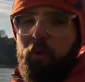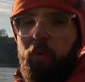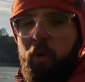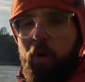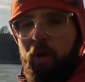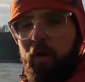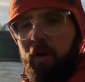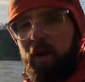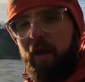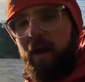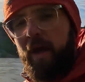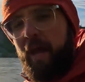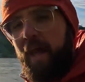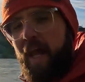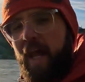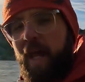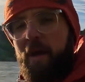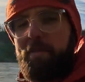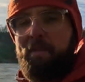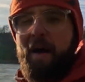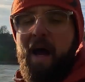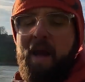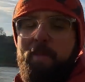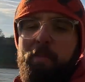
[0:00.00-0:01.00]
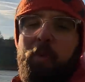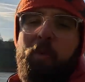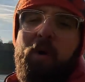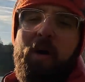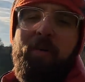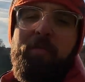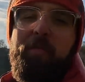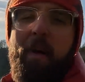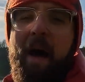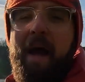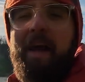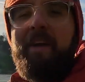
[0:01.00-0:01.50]
one, it might be
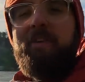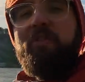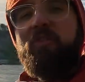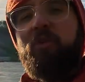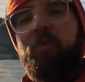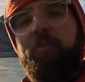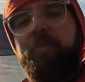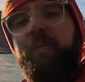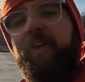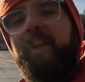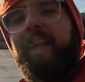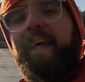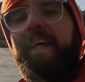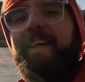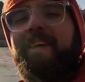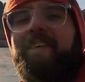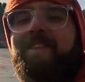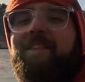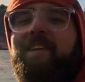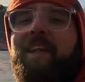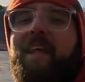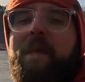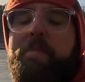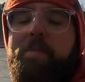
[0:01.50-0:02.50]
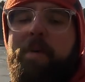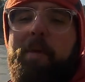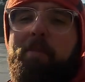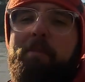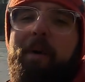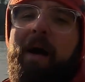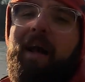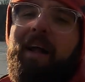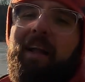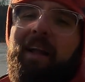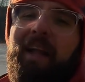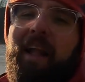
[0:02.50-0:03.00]
worth buying something like a sleeping
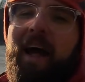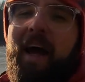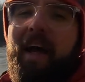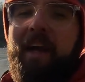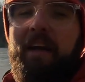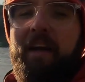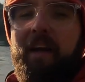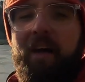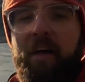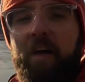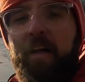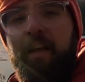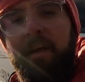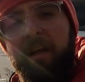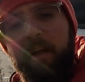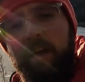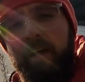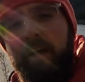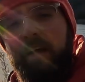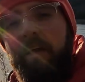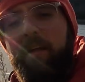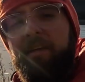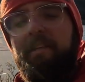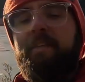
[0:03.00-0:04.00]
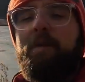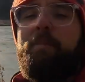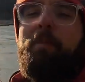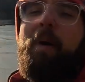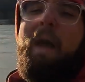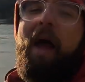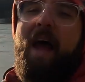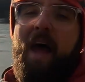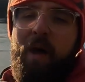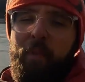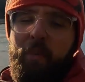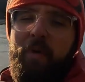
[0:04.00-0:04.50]
bag liner to
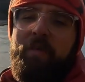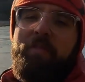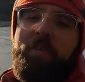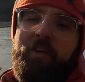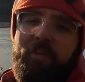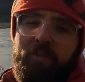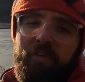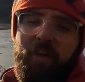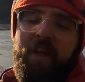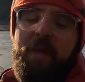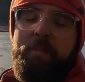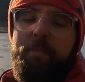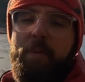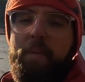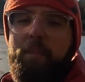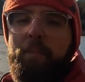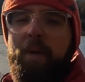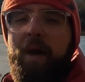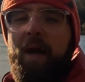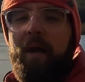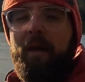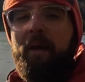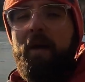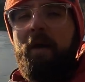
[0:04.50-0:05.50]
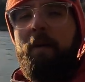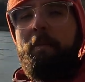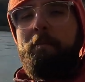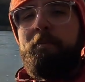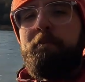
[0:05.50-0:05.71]
pair with your sleeping bag,